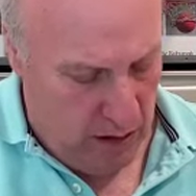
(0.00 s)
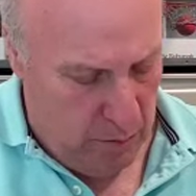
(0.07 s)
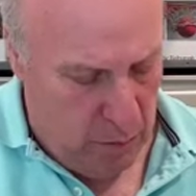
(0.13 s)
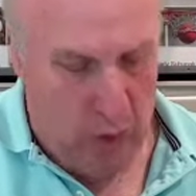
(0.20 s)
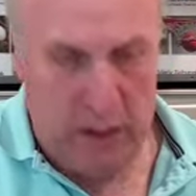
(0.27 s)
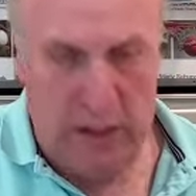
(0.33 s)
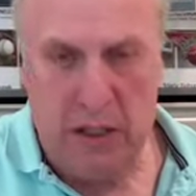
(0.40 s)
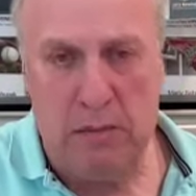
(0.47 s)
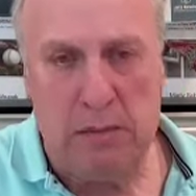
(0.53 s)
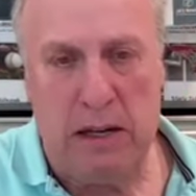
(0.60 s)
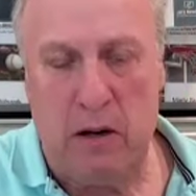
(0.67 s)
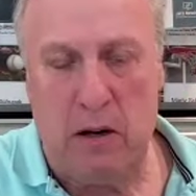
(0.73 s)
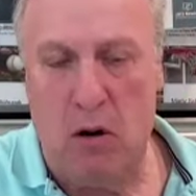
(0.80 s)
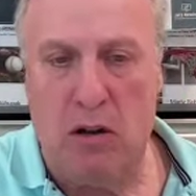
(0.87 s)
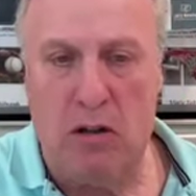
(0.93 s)
Boy, it seems
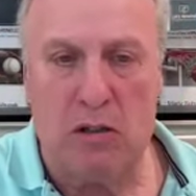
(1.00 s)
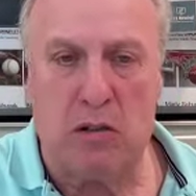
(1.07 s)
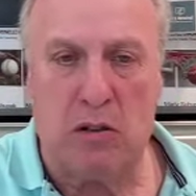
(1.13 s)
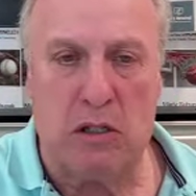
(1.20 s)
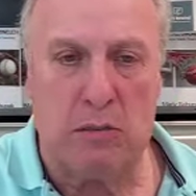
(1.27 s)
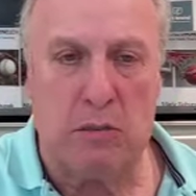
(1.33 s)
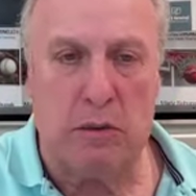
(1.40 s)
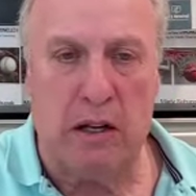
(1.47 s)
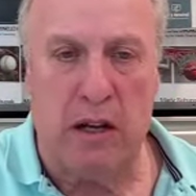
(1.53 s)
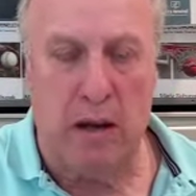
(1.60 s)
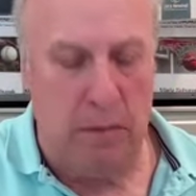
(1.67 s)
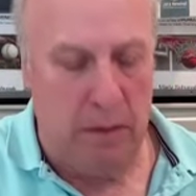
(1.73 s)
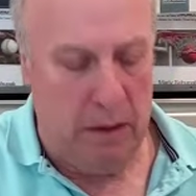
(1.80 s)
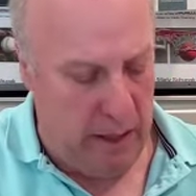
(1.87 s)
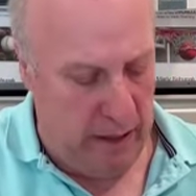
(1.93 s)
like Arkansas is
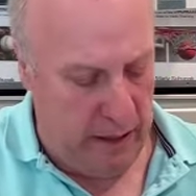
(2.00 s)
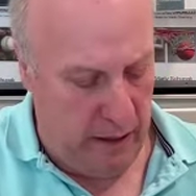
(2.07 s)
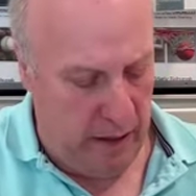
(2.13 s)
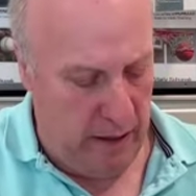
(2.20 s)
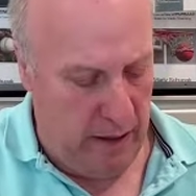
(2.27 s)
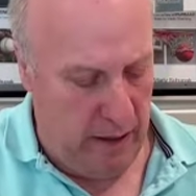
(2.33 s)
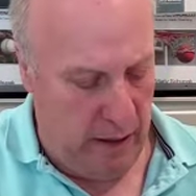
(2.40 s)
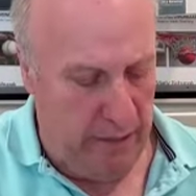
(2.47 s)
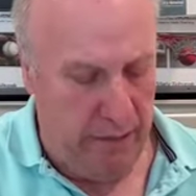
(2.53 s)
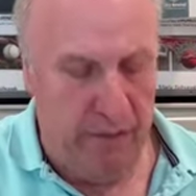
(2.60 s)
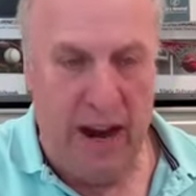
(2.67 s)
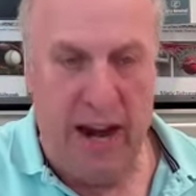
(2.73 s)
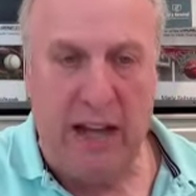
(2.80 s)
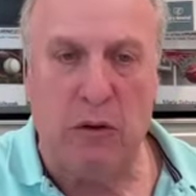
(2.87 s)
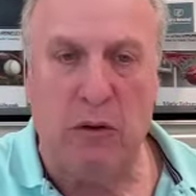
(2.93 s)
becoming like a
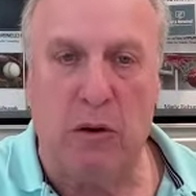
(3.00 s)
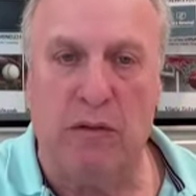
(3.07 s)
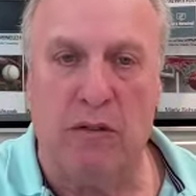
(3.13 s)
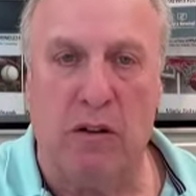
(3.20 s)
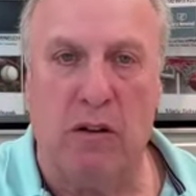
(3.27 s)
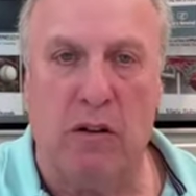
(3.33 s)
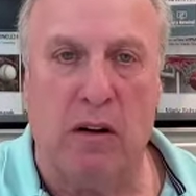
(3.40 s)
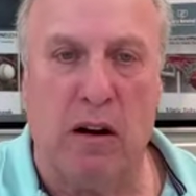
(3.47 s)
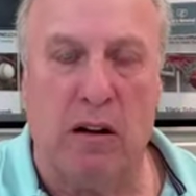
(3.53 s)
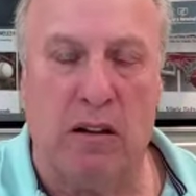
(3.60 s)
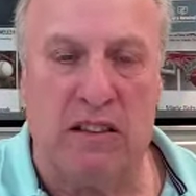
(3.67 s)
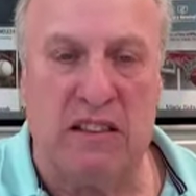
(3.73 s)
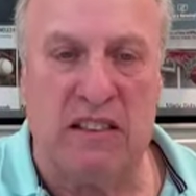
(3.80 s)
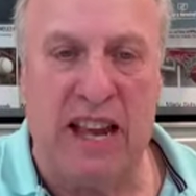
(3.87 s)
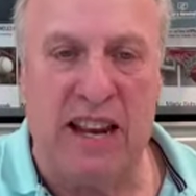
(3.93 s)
factory for
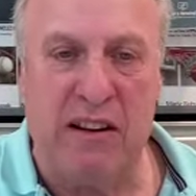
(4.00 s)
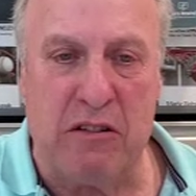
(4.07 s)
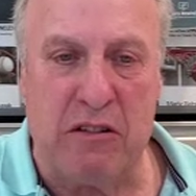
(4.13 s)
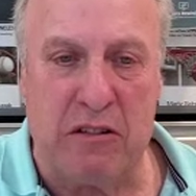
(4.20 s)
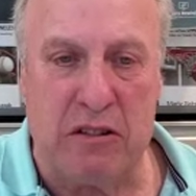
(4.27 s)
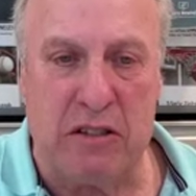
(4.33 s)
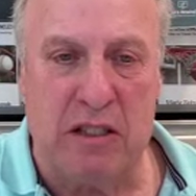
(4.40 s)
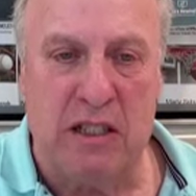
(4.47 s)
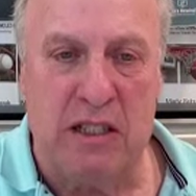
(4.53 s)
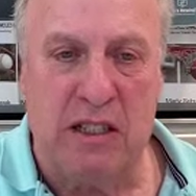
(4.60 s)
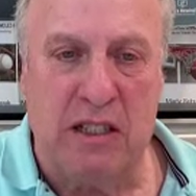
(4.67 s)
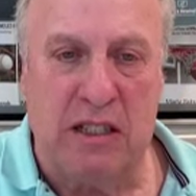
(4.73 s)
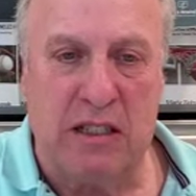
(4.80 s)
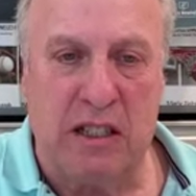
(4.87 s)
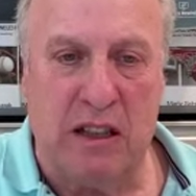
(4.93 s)
centers
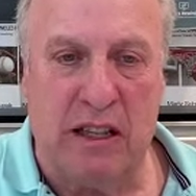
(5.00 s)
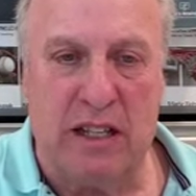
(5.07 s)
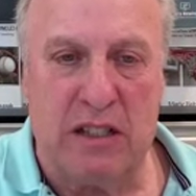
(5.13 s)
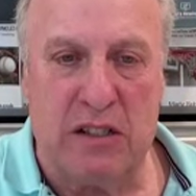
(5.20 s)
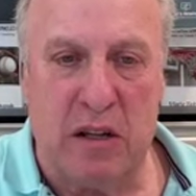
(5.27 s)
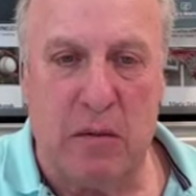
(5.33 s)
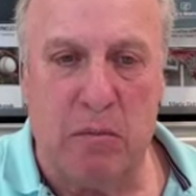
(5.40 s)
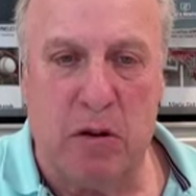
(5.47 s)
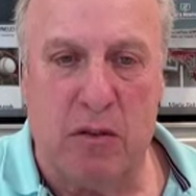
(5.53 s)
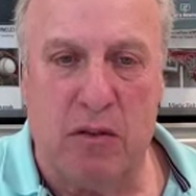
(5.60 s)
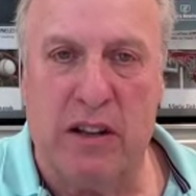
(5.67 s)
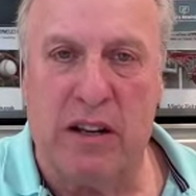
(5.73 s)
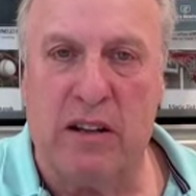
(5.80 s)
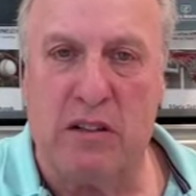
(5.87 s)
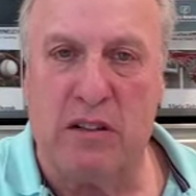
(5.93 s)
the last number of
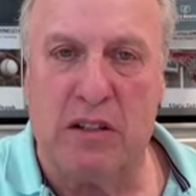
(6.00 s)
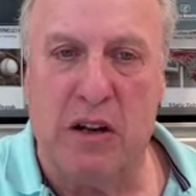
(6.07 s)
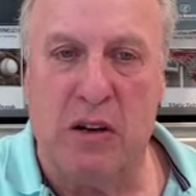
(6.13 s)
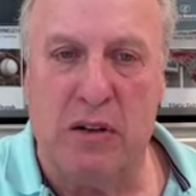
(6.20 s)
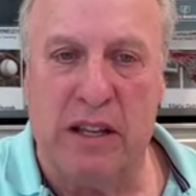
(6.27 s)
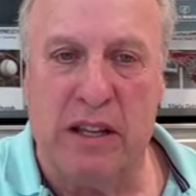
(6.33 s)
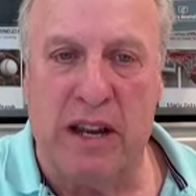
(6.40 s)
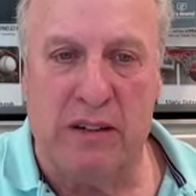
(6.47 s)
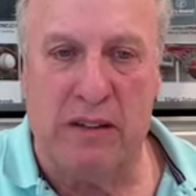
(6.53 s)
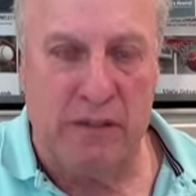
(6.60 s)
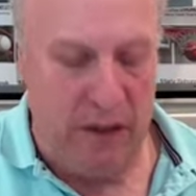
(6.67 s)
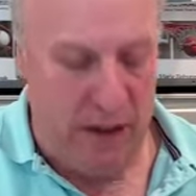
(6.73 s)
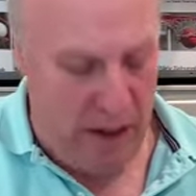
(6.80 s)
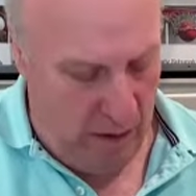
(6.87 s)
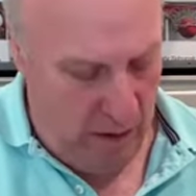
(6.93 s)
years, in the
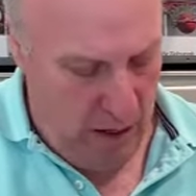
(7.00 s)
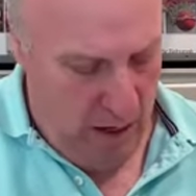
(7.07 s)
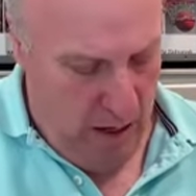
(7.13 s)
NFL.